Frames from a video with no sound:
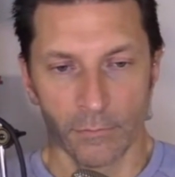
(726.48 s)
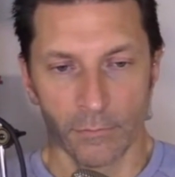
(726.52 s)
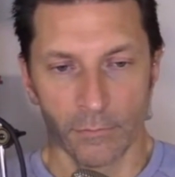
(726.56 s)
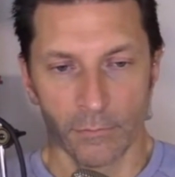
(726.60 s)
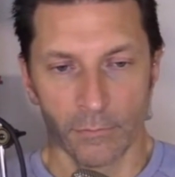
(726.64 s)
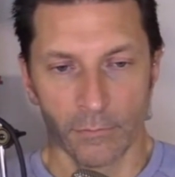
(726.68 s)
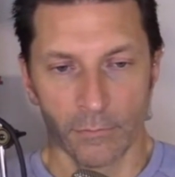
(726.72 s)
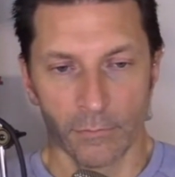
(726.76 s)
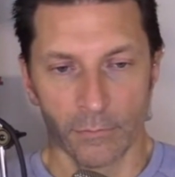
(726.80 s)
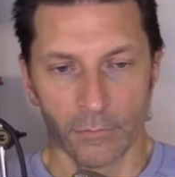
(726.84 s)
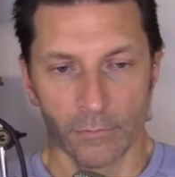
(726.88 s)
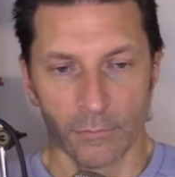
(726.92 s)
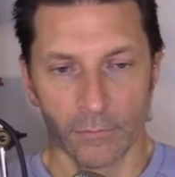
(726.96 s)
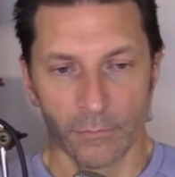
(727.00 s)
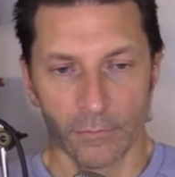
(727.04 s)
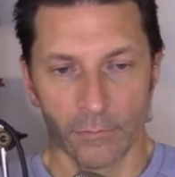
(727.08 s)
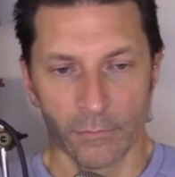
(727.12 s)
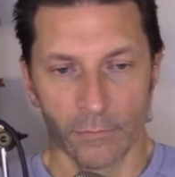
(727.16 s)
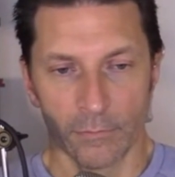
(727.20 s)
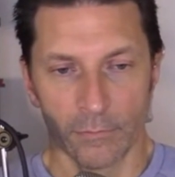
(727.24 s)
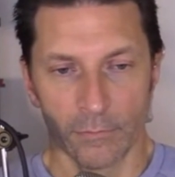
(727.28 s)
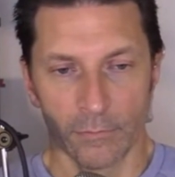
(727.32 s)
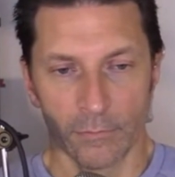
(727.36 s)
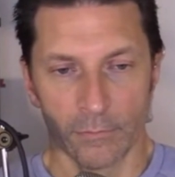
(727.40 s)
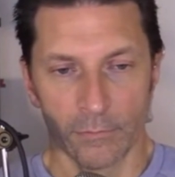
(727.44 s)

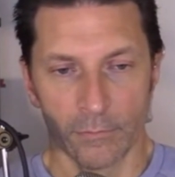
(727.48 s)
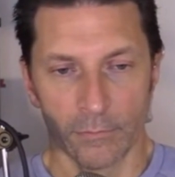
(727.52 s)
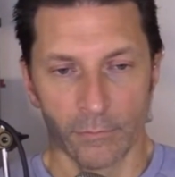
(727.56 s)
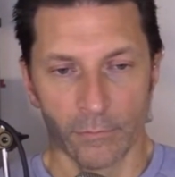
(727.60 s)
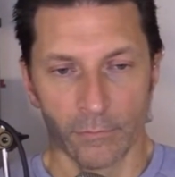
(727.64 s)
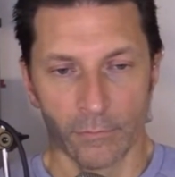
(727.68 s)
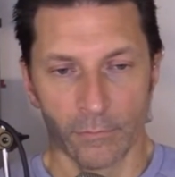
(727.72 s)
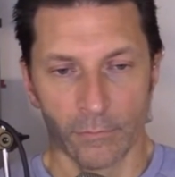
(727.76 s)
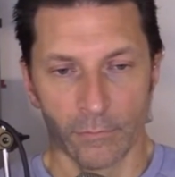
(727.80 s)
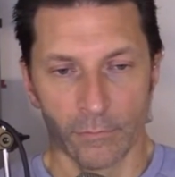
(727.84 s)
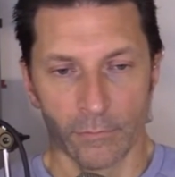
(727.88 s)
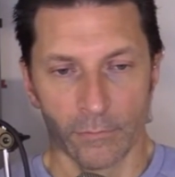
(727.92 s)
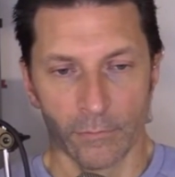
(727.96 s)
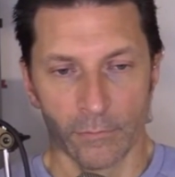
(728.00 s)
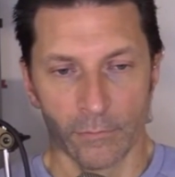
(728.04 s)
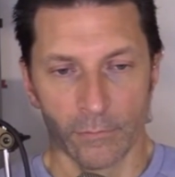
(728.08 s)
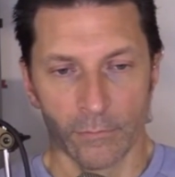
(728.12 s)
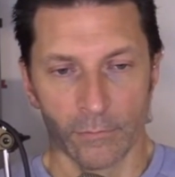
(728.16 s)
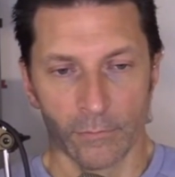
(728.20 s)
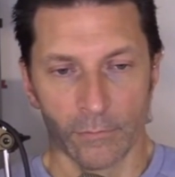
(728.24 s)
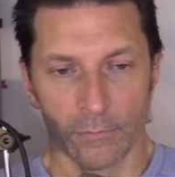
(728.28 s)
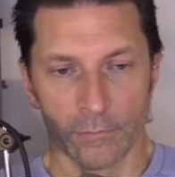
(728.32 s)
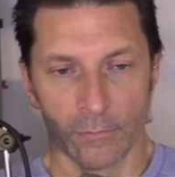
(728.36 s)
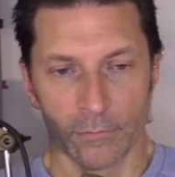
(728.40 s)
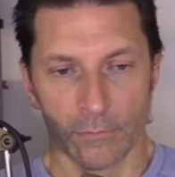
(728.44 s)

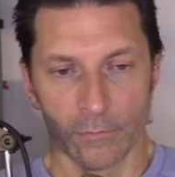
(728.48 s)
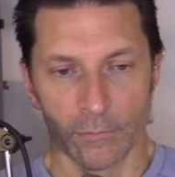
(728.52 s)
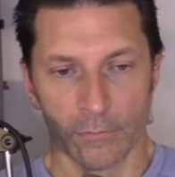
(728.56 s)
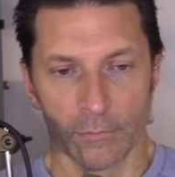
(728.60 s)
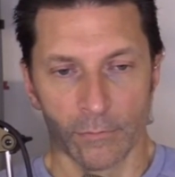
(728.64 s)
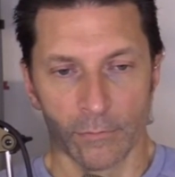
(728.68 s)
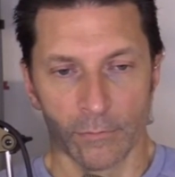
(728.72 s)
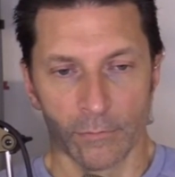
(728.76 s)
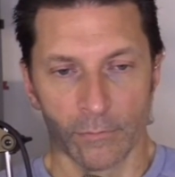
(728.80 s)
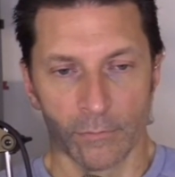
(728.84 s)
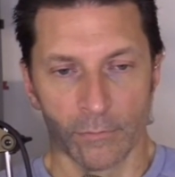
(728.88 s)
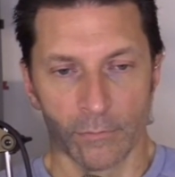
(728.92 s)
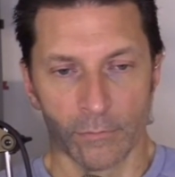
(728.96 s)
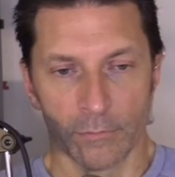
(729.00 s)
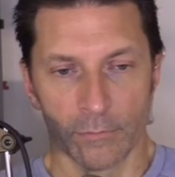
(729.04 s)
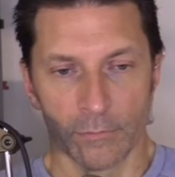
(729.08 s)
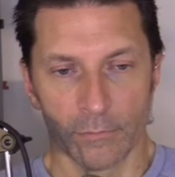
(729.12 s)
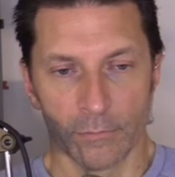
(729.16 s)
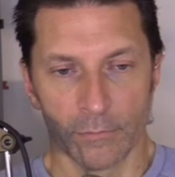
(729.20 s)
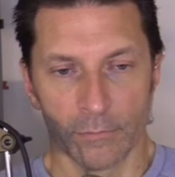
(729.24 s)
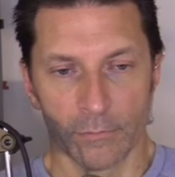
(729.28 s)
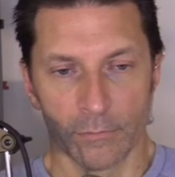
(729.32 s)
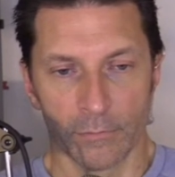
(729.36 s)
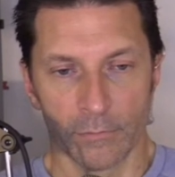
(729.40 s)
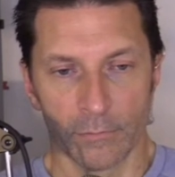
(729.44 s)

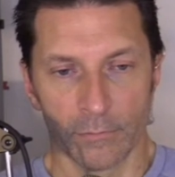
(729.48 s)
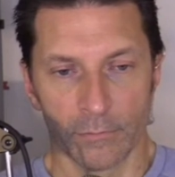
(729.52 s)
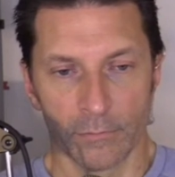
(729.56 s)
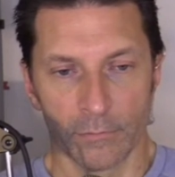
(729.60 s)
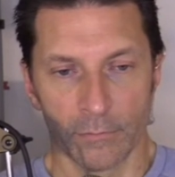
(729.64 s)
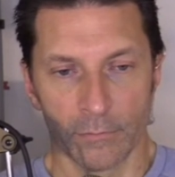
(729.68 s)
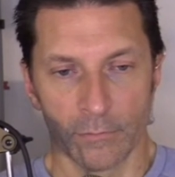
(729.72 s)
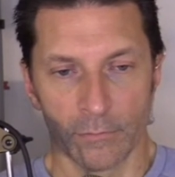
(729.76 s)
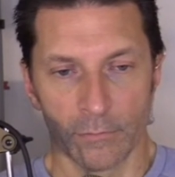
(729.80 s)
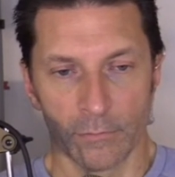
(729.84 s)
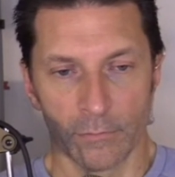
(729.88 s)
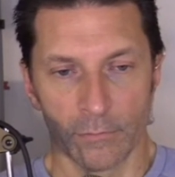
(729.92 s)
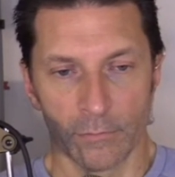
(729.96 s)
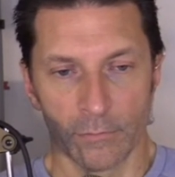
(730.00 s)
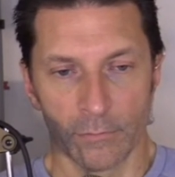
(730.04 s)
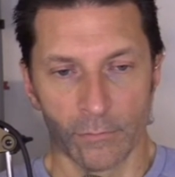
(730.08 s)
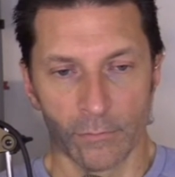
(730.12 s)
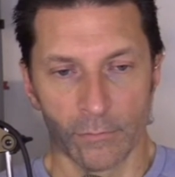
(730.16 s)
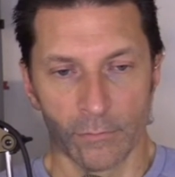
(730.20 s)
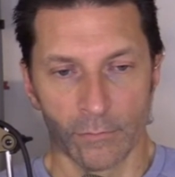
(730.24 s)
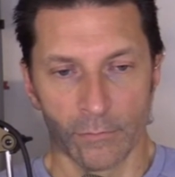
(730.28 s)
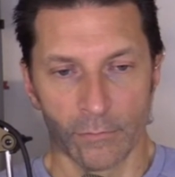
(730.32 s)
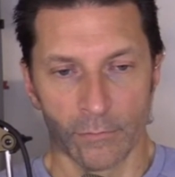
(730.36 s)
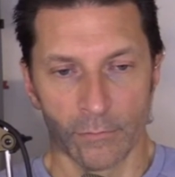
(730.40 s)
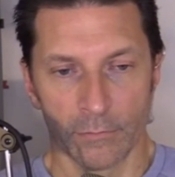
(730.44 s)

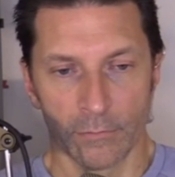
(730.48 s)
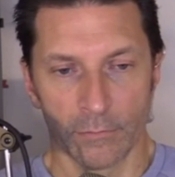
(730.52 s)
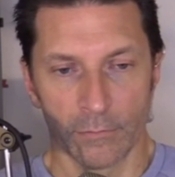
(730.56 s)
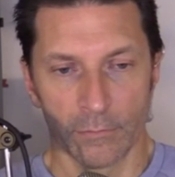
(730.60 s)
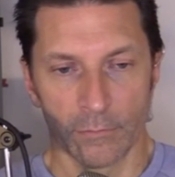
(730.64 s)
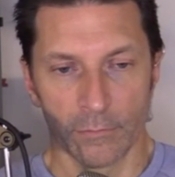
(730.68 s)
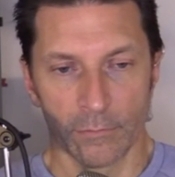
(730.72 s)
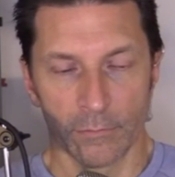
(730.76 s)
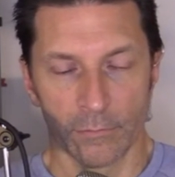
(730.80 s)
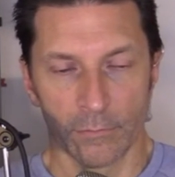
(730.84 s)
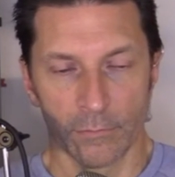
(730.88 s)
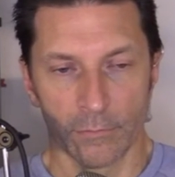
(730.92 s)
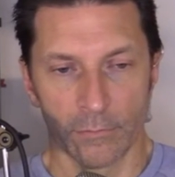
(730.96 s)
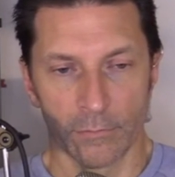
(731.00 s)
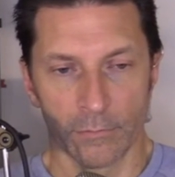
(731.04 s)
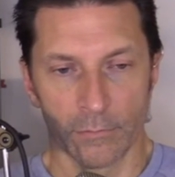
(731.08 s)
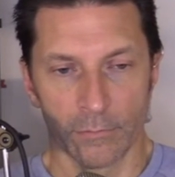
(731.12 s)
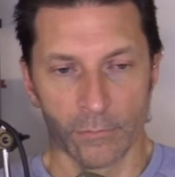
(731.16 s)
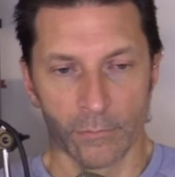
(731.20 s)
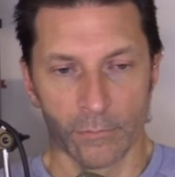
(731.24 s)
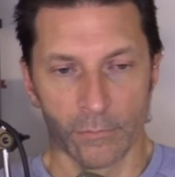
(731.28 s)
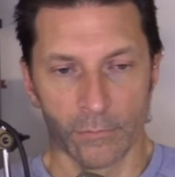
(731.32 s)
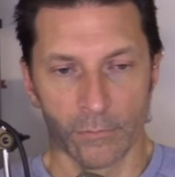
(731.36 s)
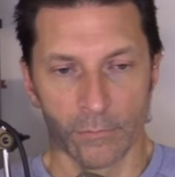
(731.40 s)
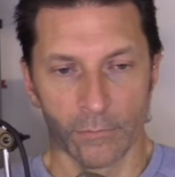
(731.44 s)

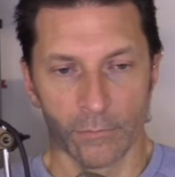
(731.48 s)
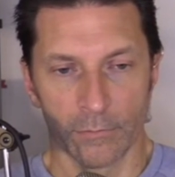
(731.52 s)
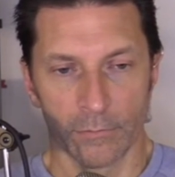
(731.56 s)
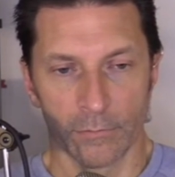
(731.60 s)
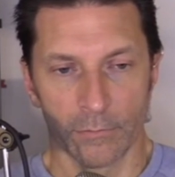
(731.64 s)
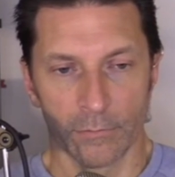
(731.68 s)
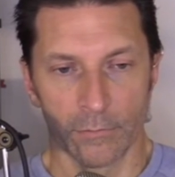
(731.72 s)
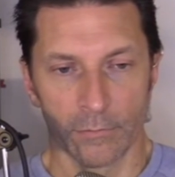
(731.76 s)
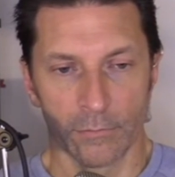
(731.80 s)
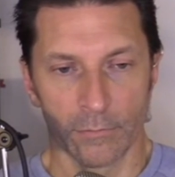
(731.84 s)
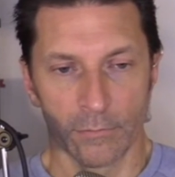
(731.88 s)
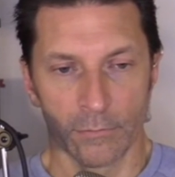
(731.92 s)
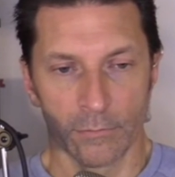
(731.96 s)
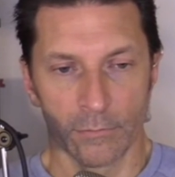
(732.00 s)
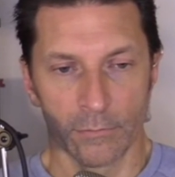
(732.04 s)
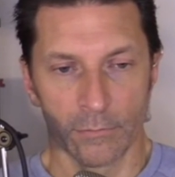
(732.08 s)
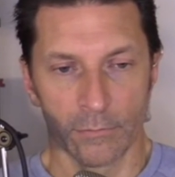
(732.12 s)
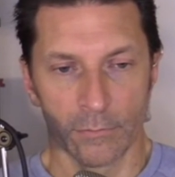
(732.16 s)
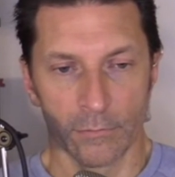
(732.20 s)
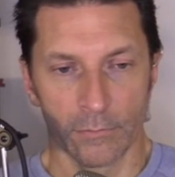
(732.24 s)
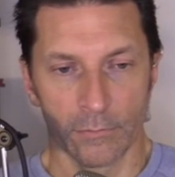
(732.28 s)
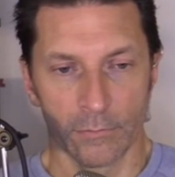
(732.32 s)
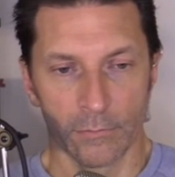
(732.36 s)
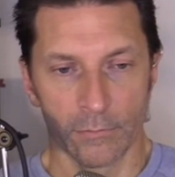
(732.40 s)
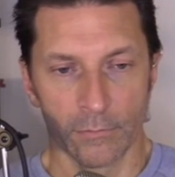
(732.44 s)

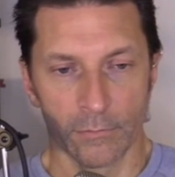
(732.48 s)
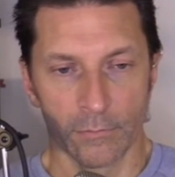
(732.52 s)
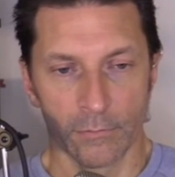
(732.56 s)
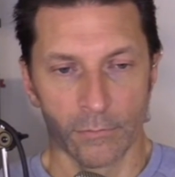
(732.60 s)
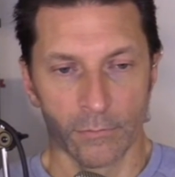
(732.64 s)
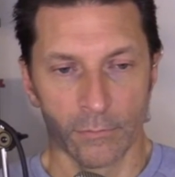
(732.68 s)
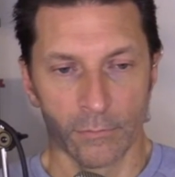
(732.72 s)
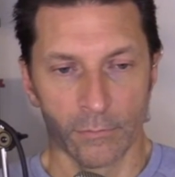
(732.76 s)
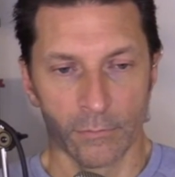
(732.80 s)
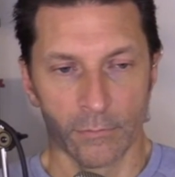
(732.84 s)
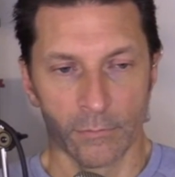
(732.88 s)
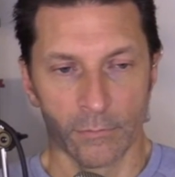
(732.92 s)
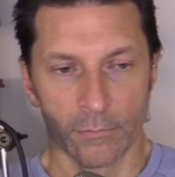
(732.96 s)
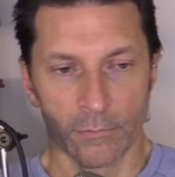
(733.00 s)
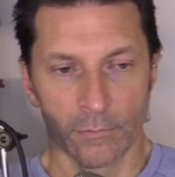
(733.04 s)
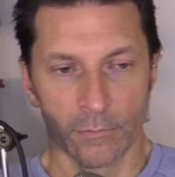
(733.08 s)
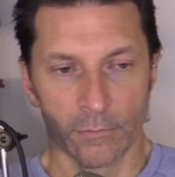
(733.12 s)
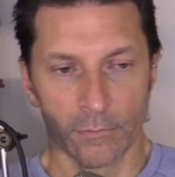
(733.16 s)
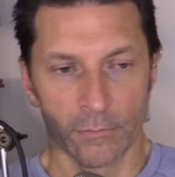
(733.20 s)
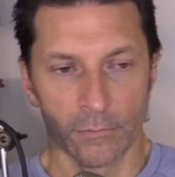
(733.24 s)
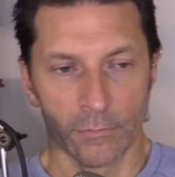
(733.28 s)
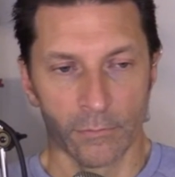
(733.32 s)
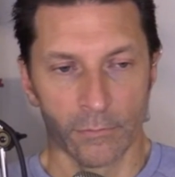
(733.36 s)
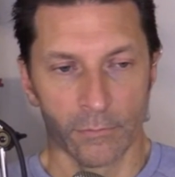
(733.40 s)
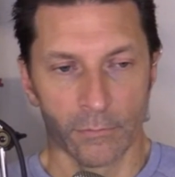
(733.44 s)

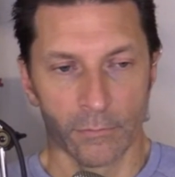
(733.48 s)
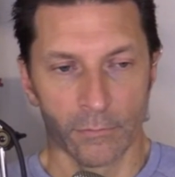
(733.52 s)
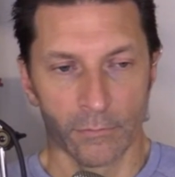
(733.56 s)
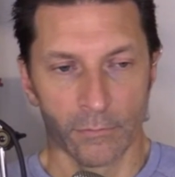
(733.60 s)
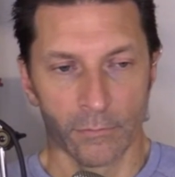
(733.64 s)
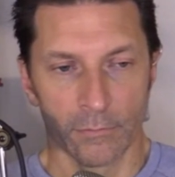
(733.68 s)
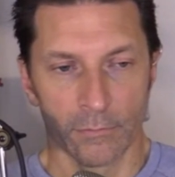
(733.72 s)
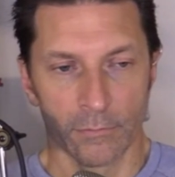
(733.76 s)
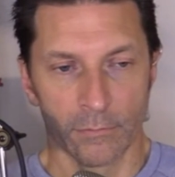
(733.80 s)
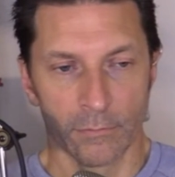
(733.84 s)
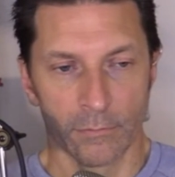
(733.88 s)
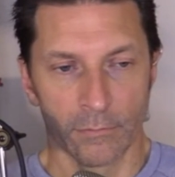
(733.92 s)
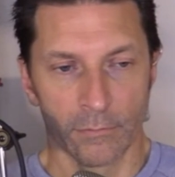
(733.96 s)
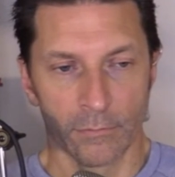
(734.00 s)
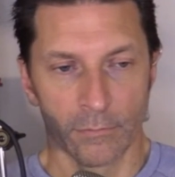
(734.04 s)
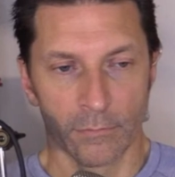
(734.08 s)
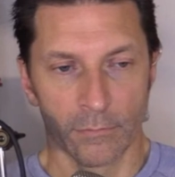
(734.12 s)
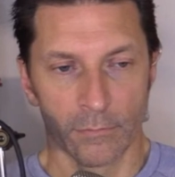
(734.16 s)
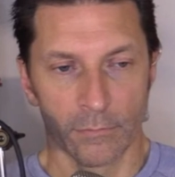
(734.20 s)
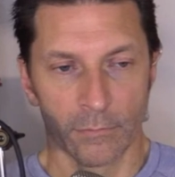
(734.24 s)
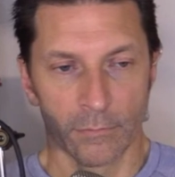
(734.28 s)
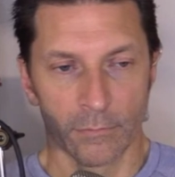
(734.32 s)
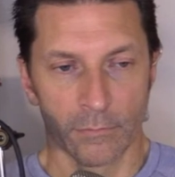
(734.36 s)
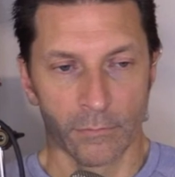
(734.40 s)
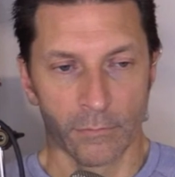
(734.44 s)
This person isn't speaking.